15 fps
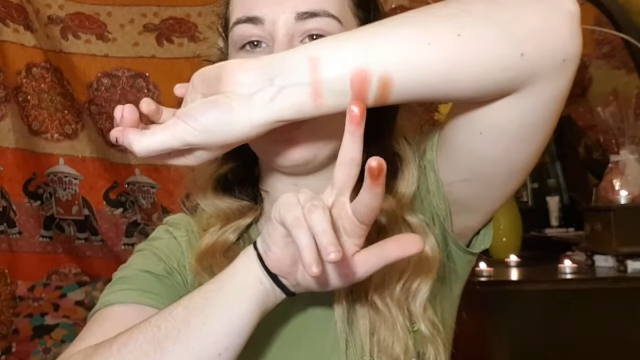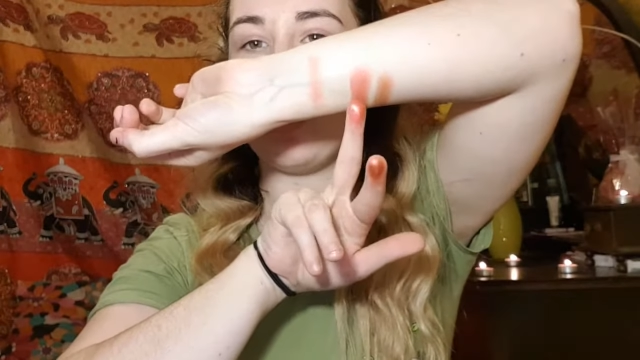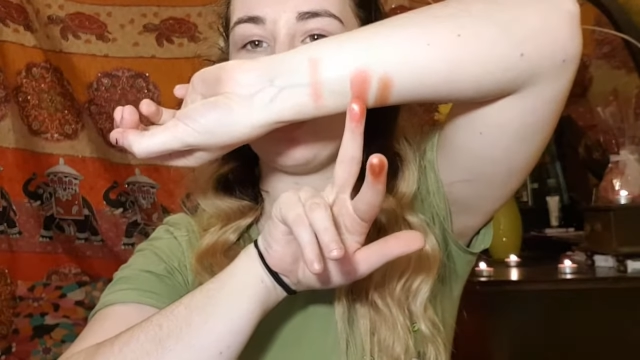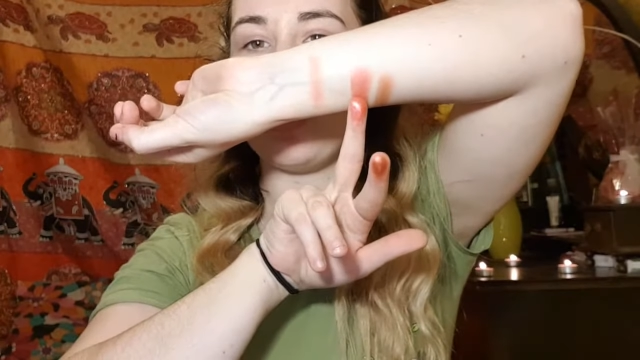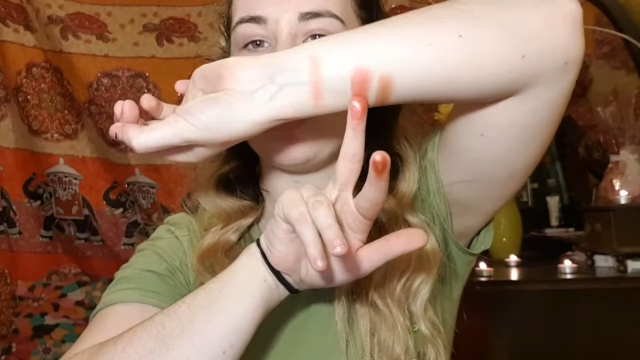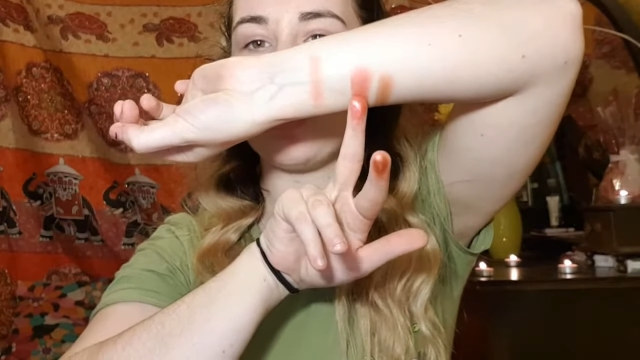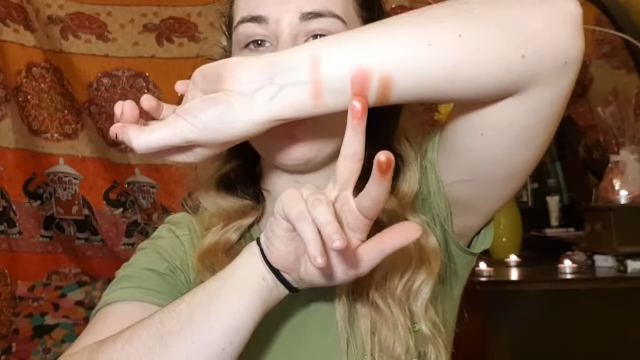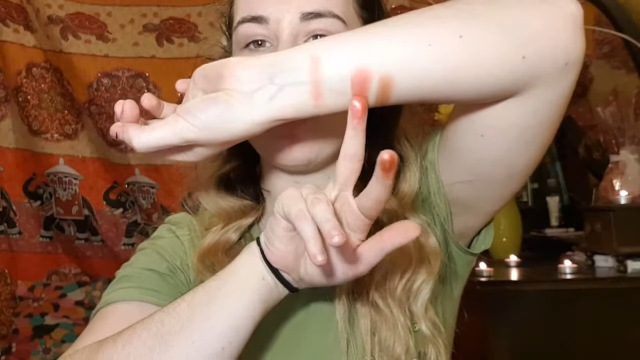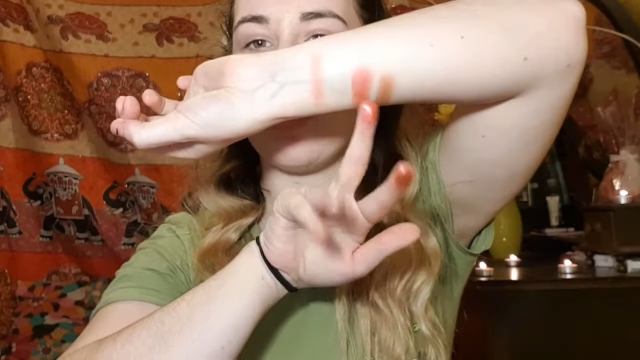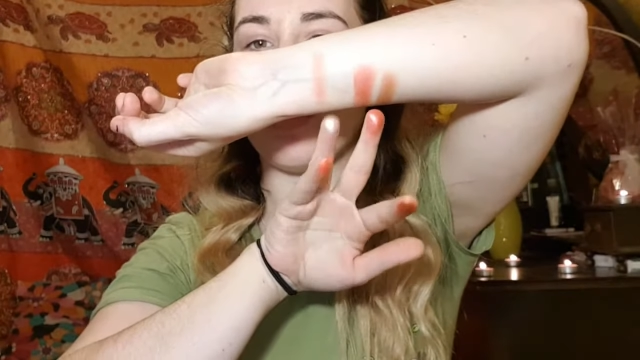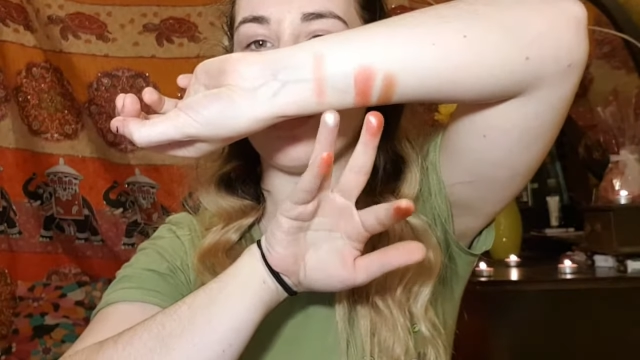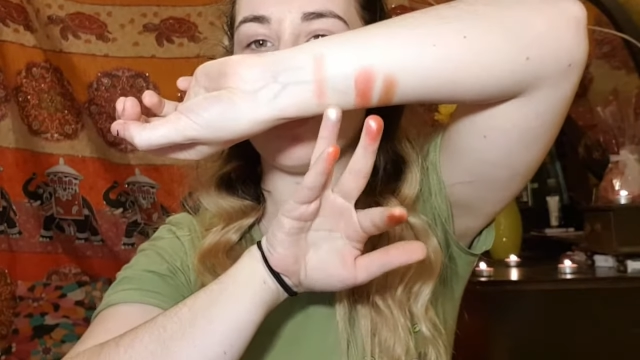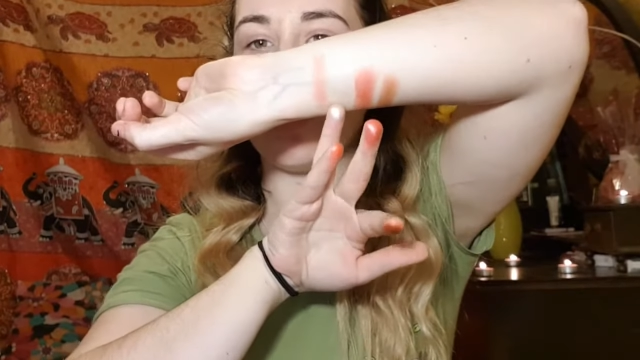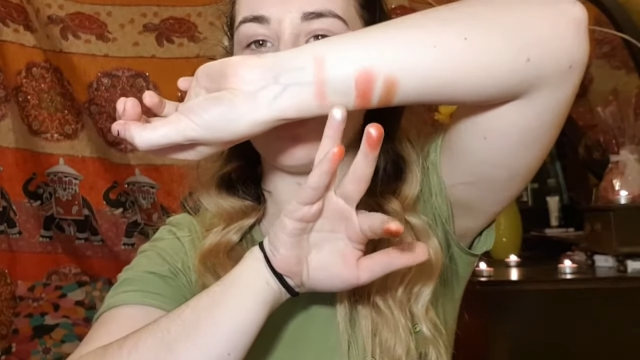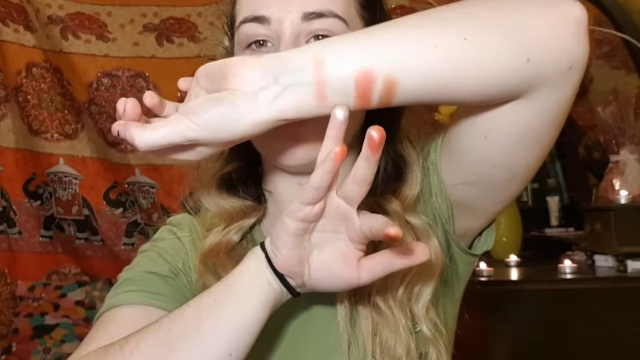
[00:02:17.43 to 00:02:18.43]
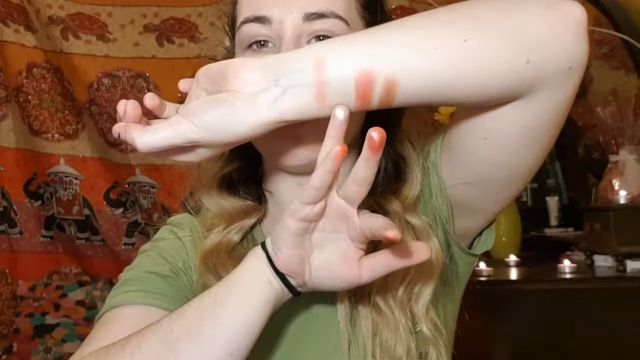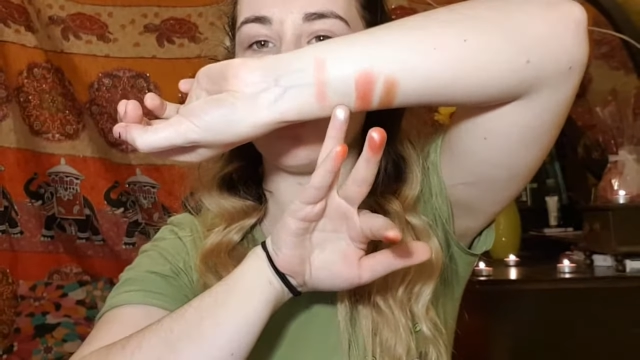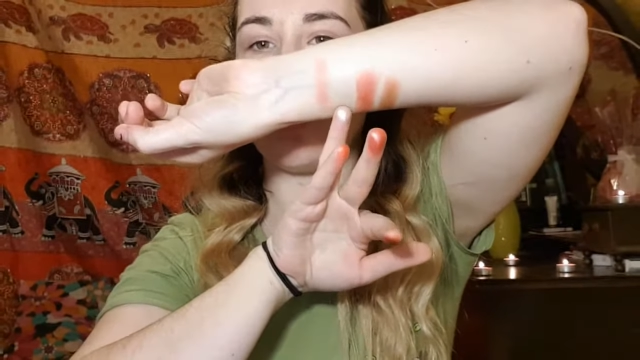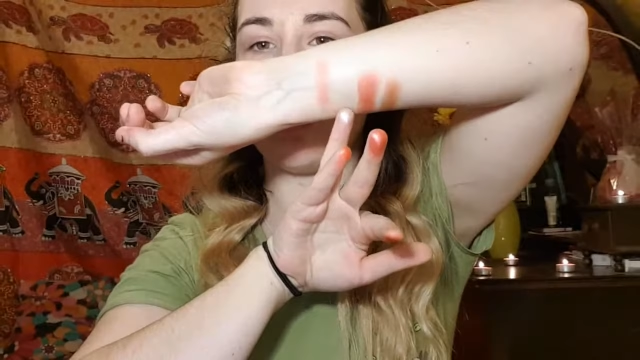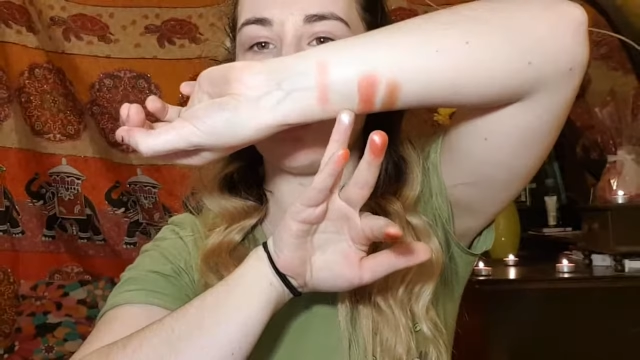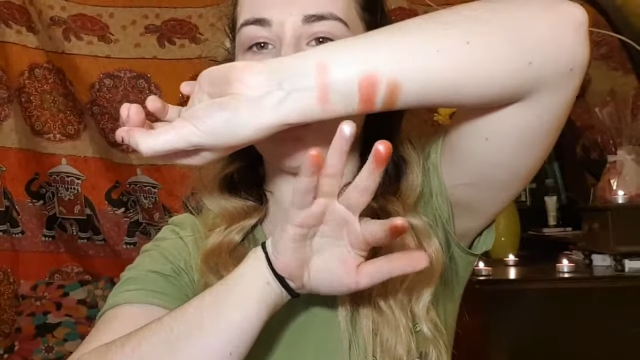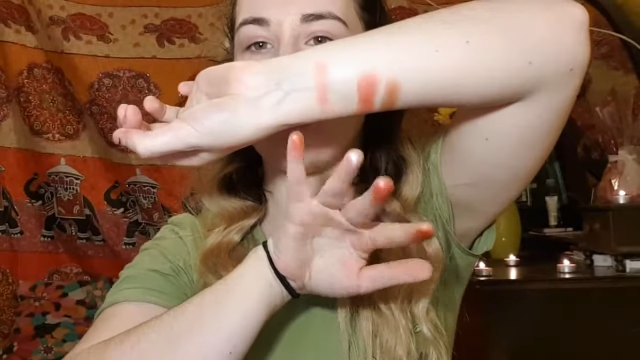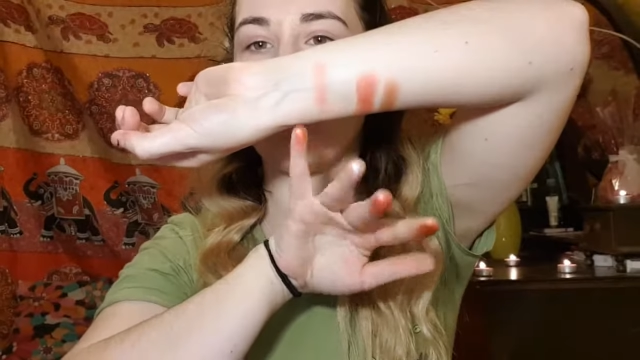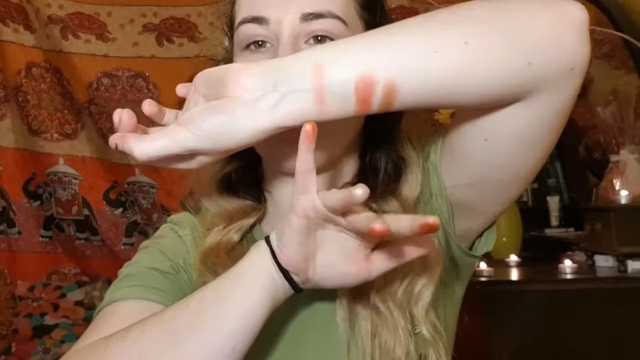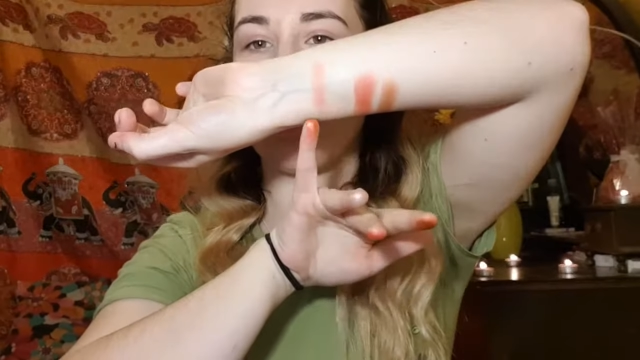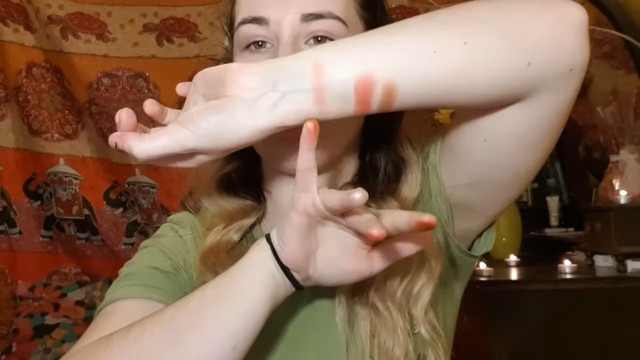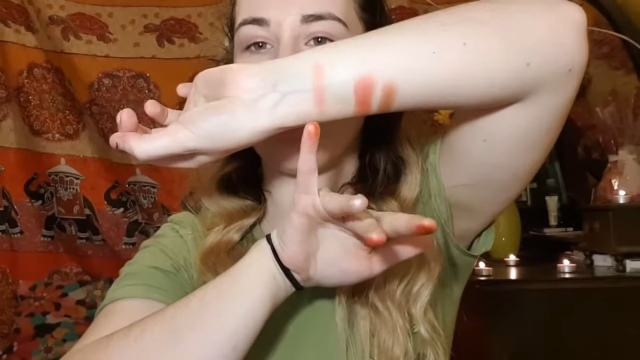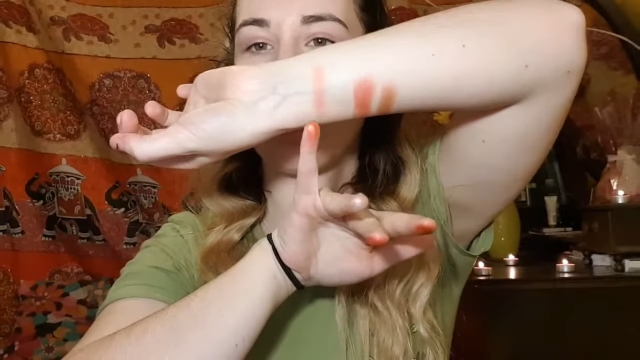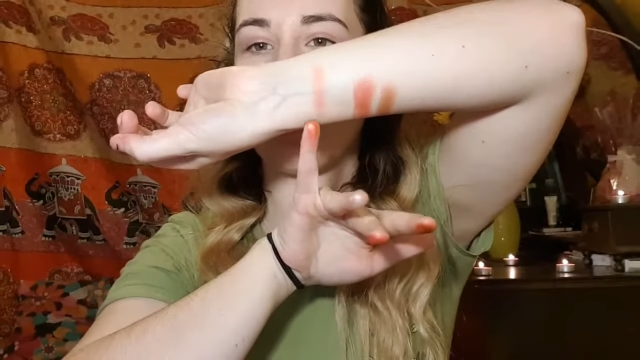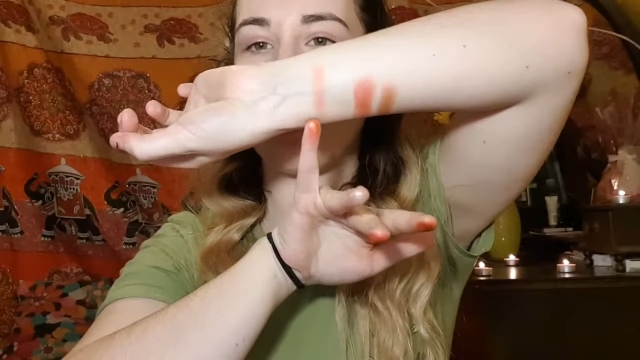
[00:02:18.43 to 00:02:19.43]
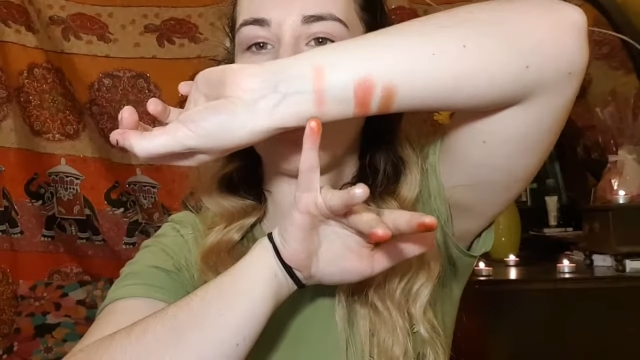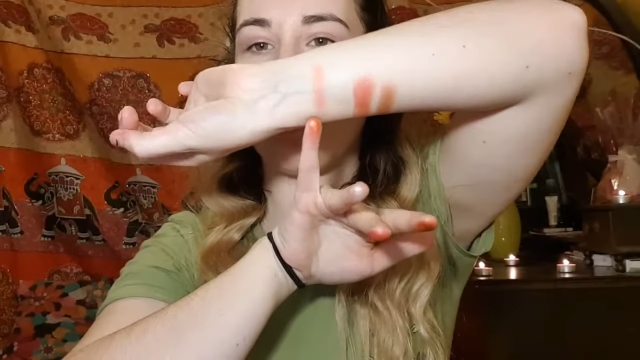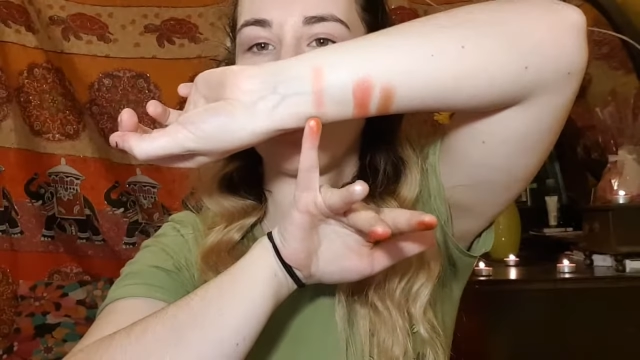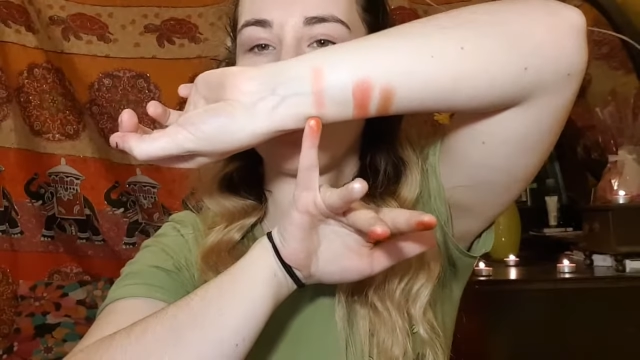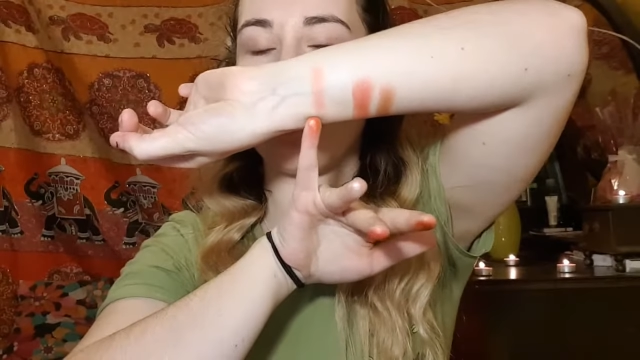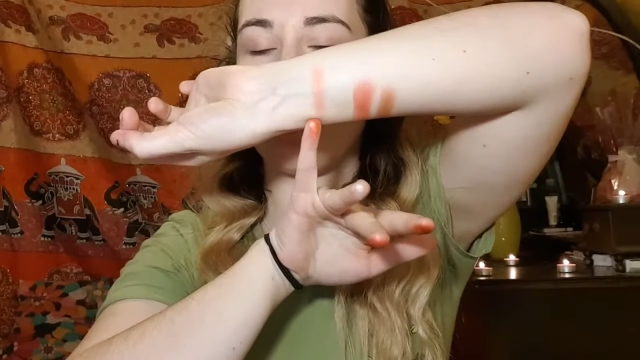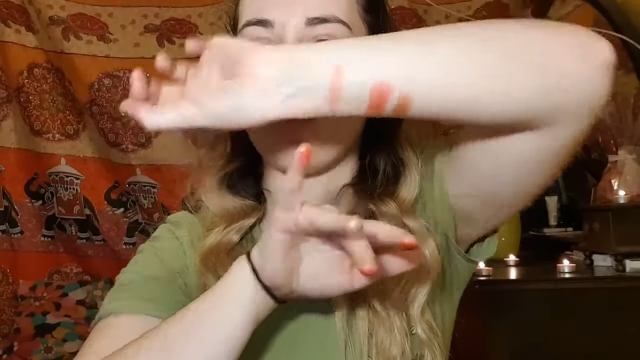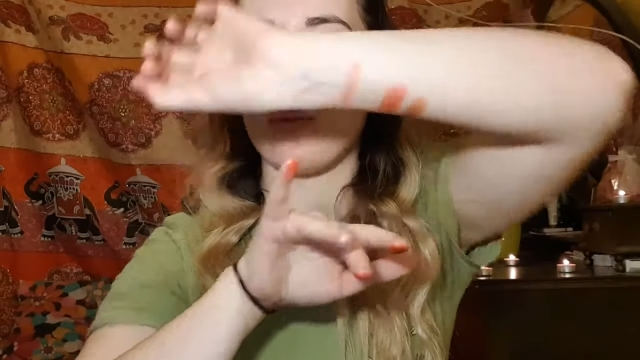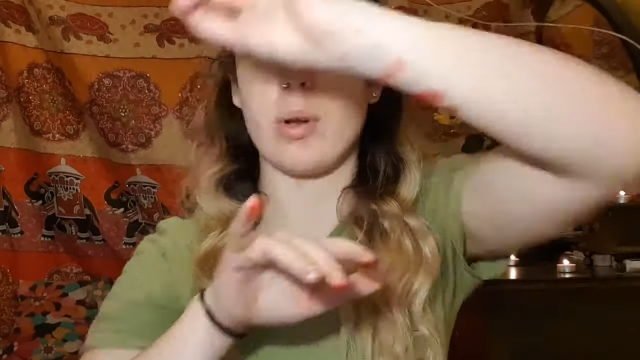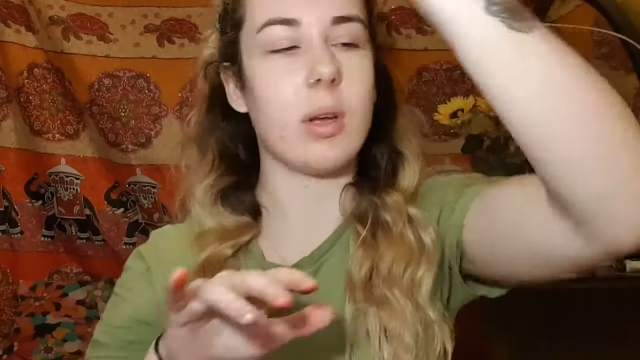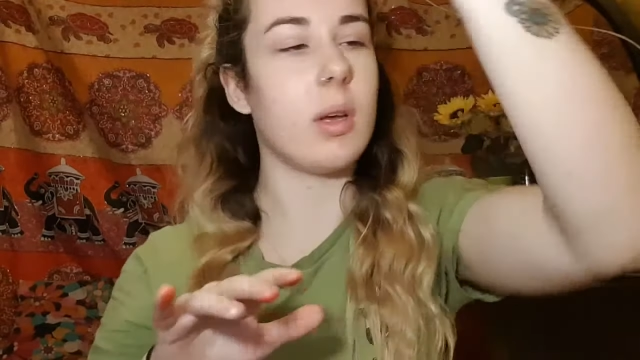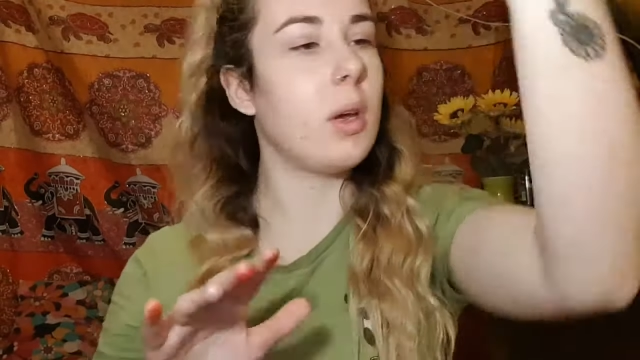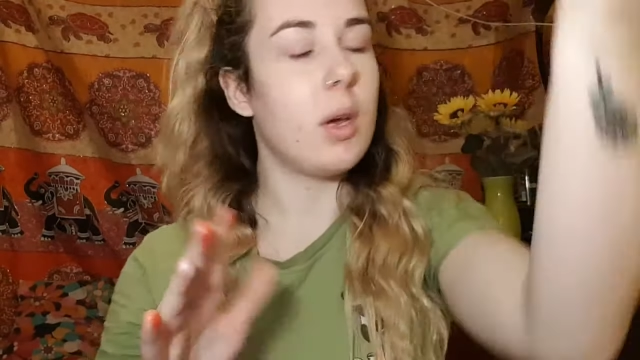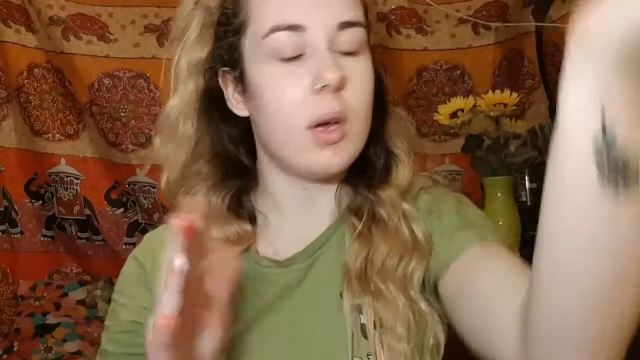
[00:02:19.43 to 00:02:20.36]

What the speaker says: then this one, and this one.